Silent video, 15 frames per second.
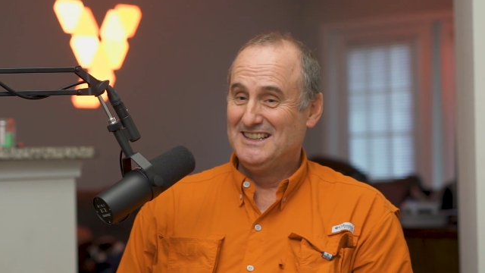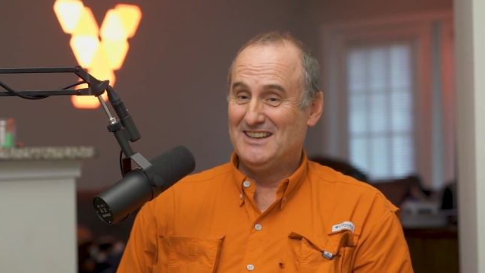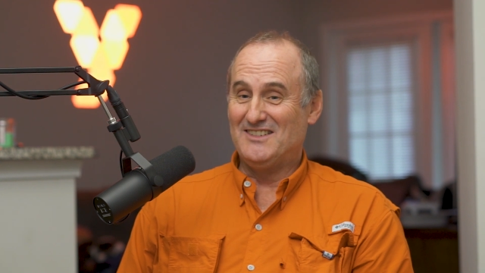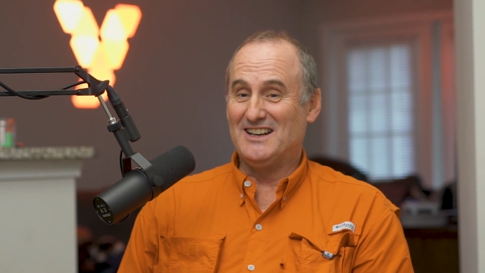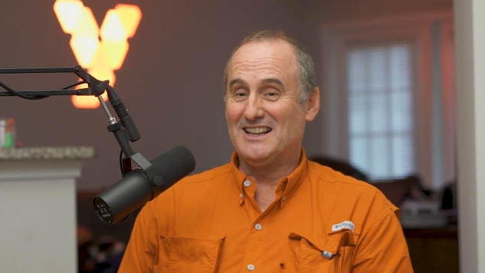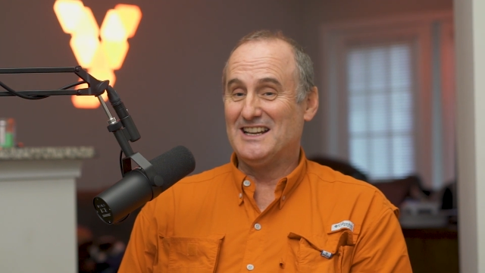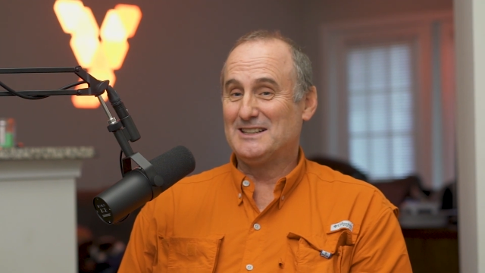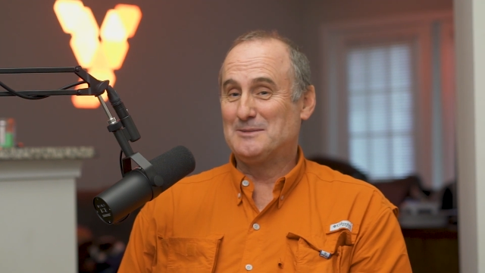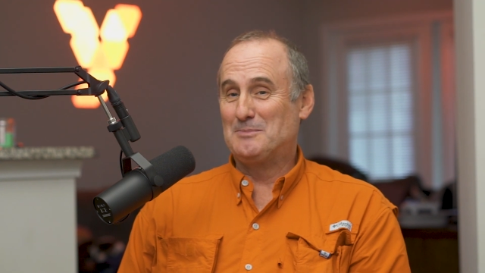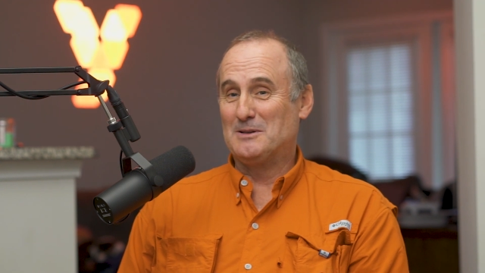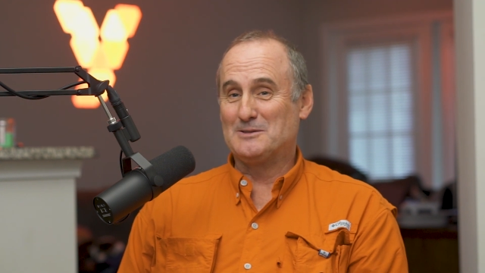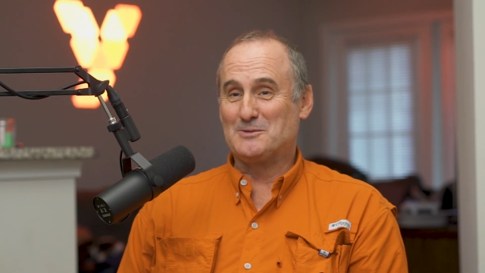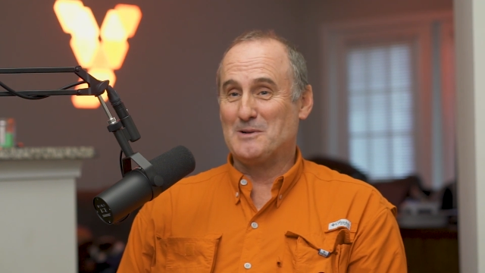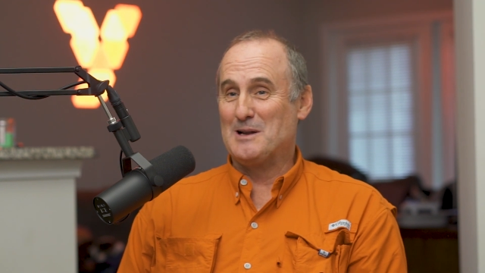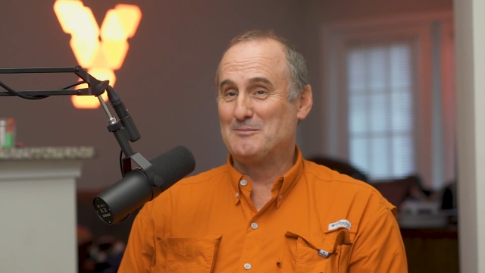I mean, I like the
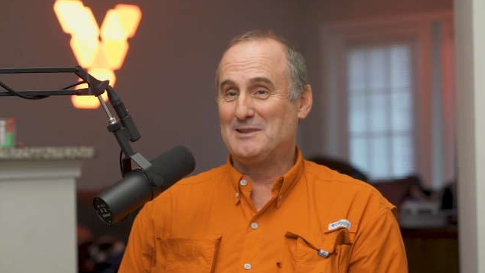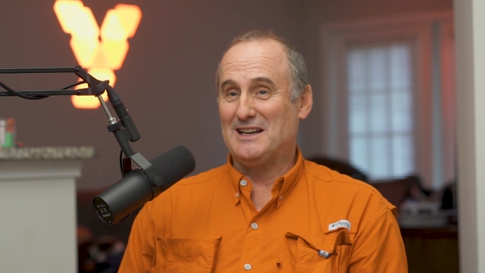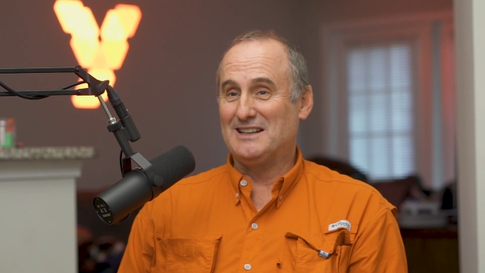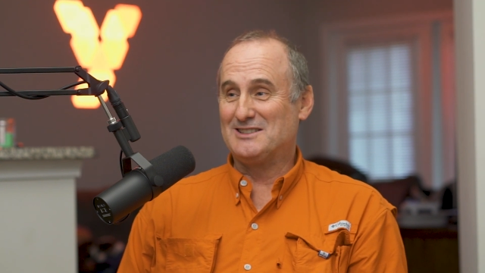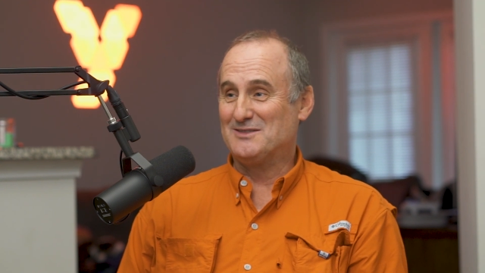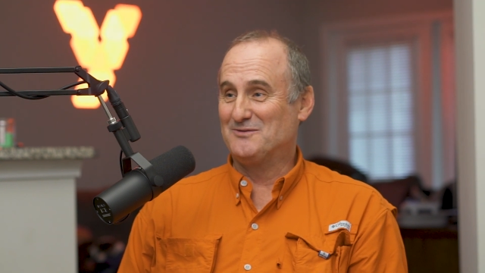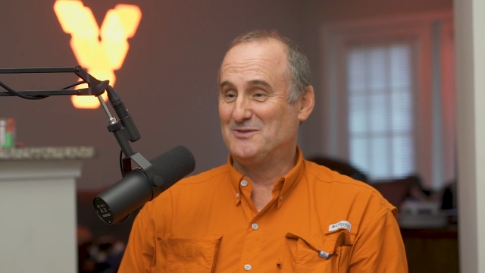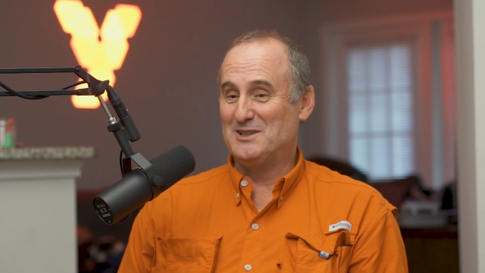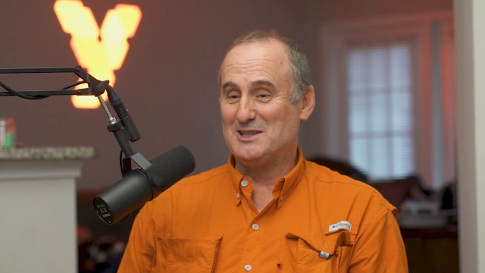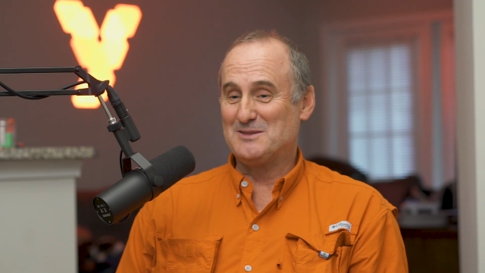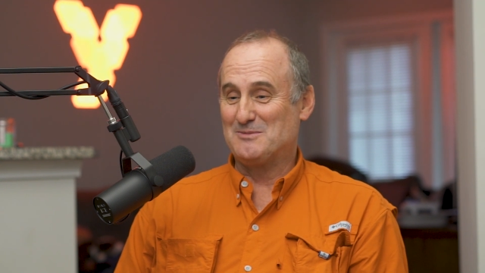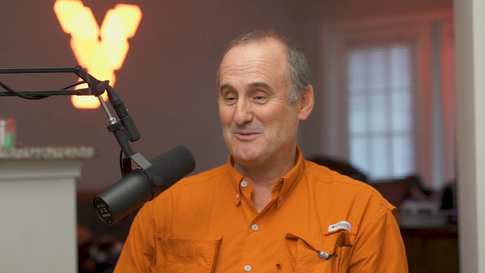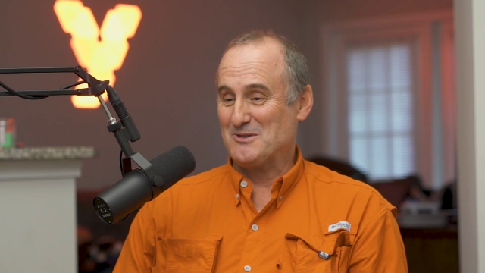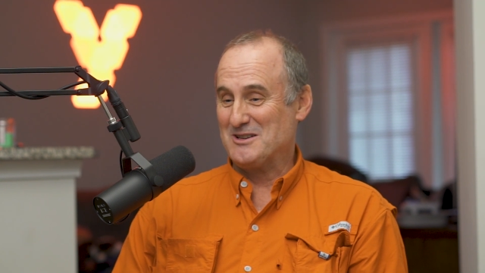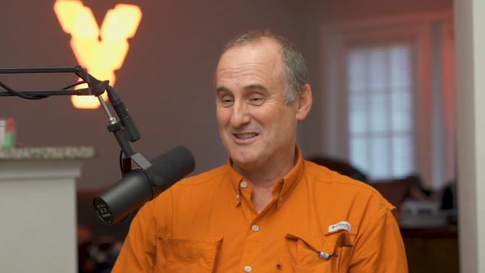parts where I'm catching fish,
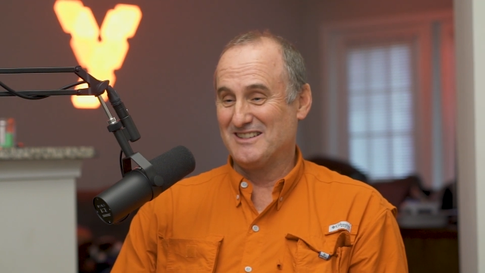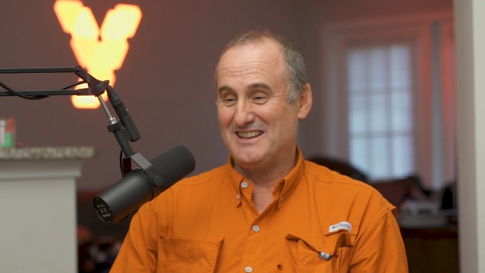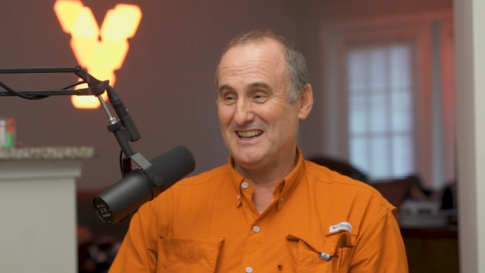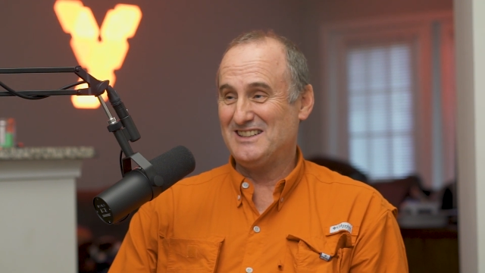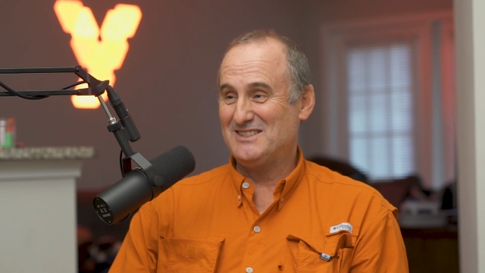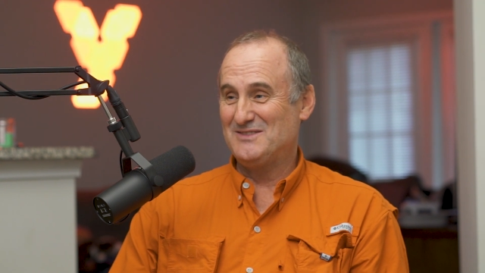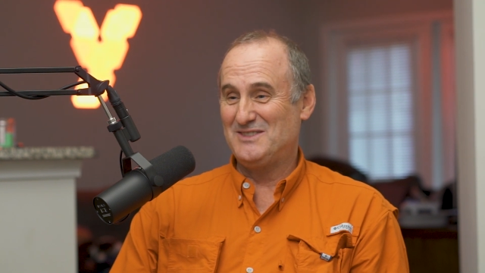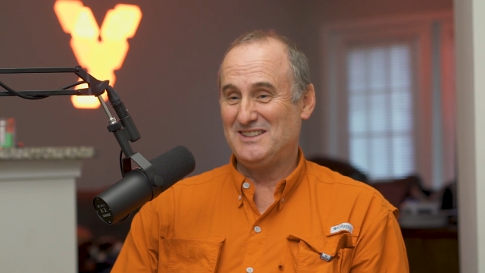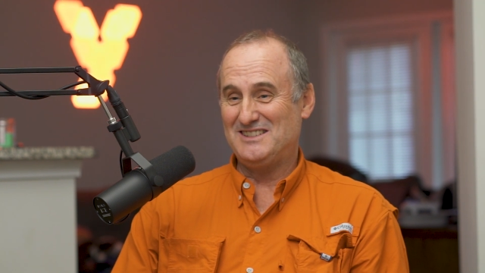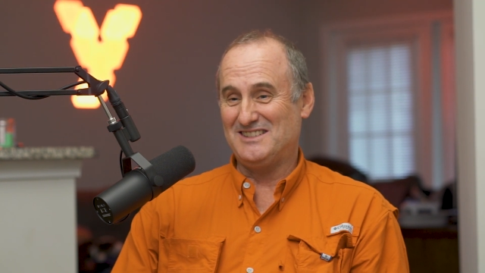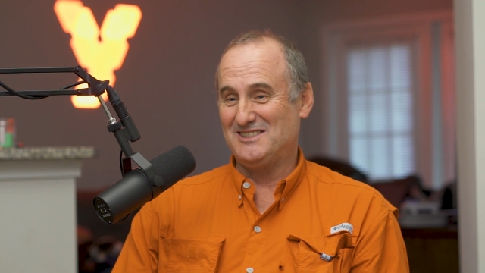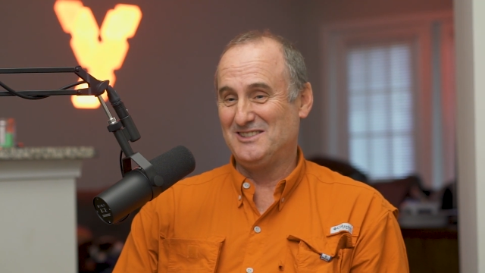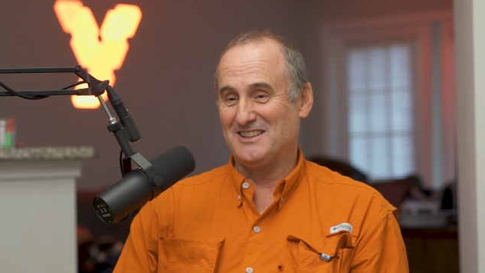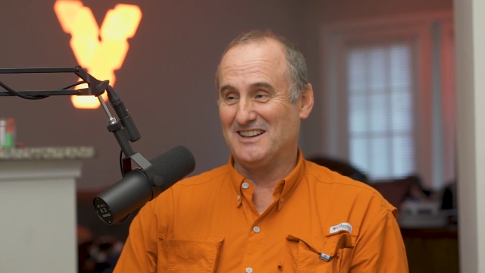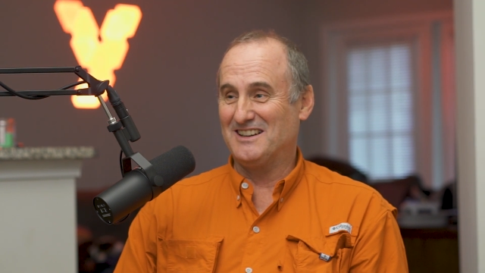but where you're catching fish,
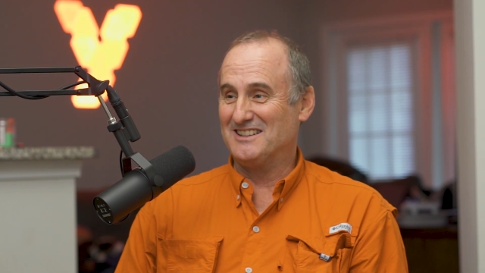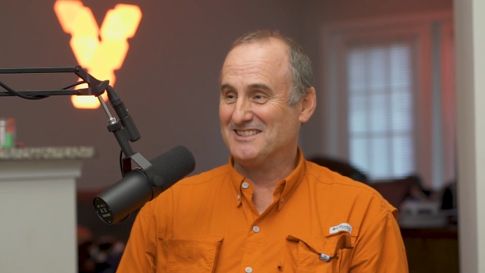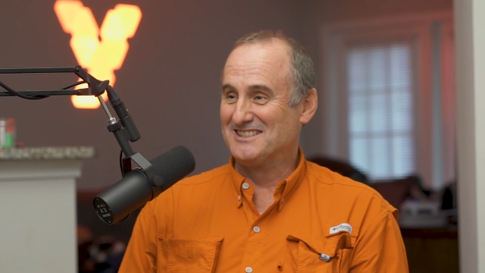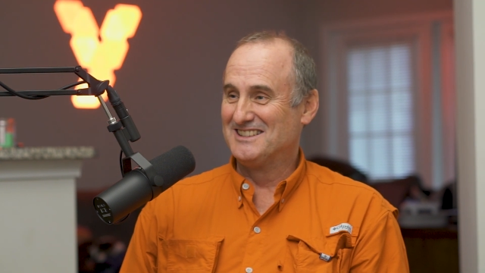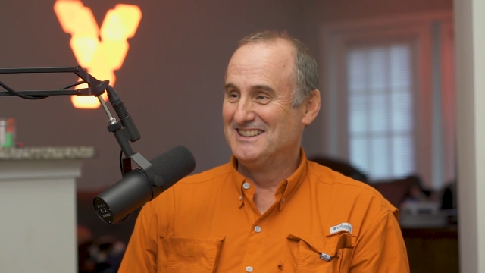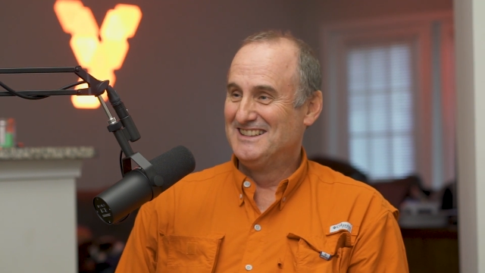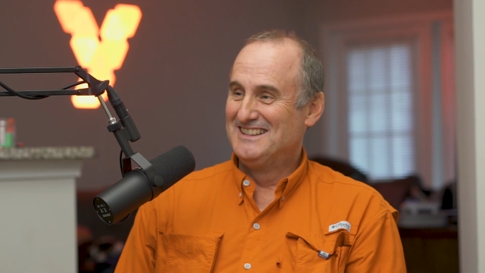who cares?